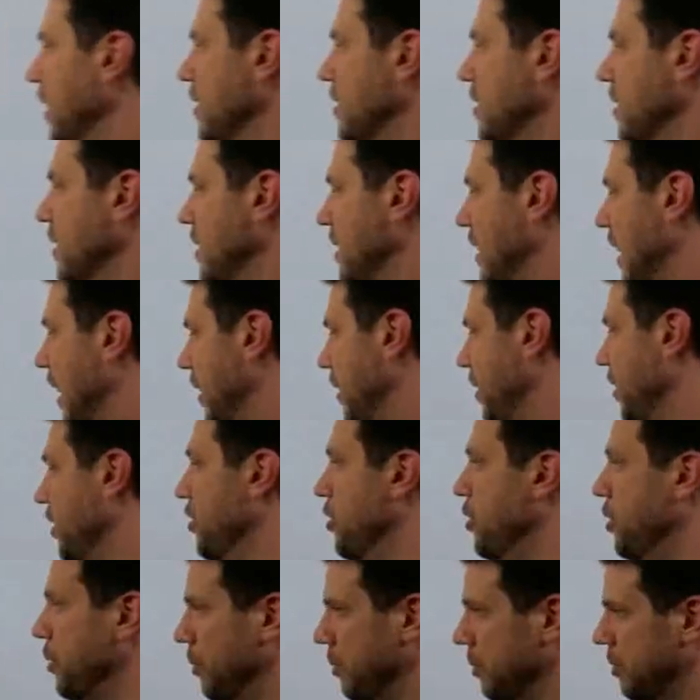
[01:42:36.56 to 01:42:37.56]
its intended
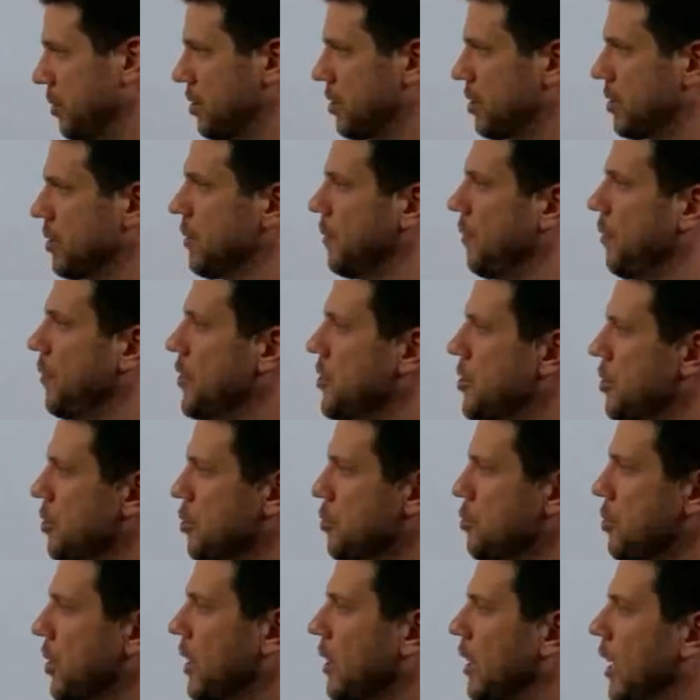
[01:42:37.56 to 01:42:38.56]
use. So
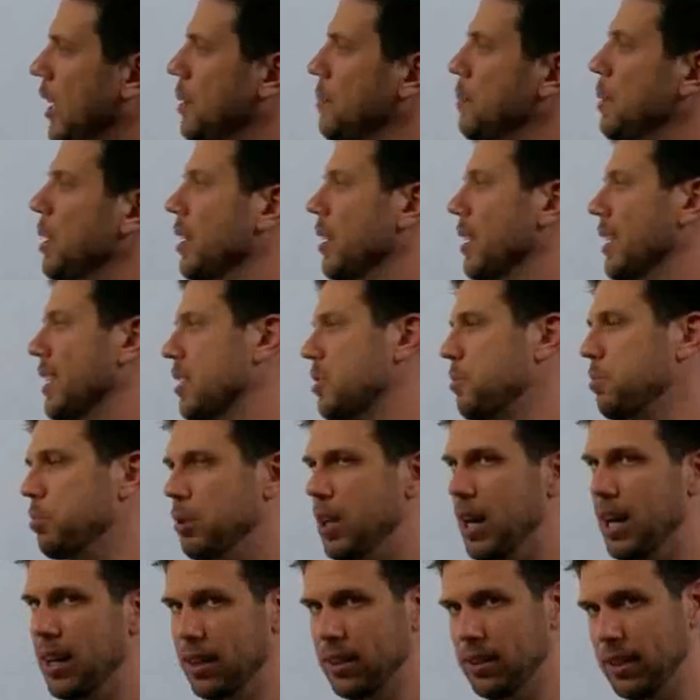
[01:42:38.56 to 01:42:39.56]
strict liability is
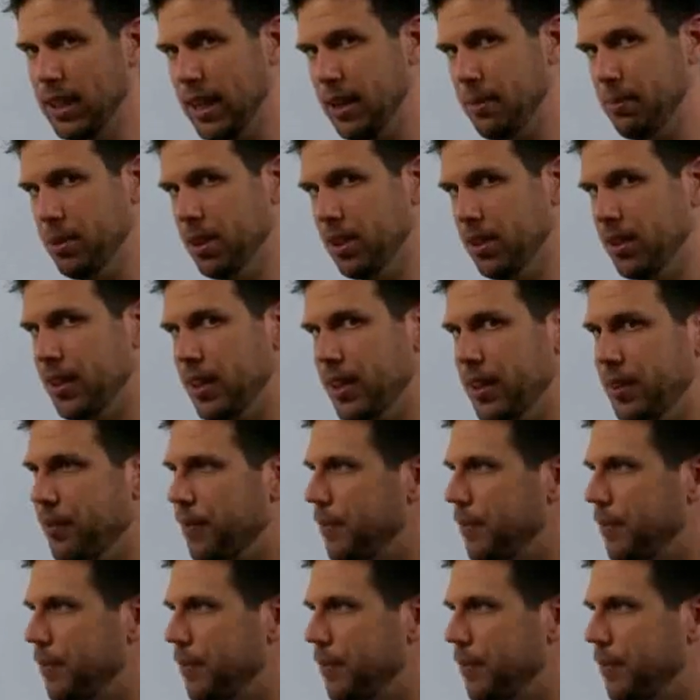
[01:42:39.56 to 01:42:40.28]
product liability.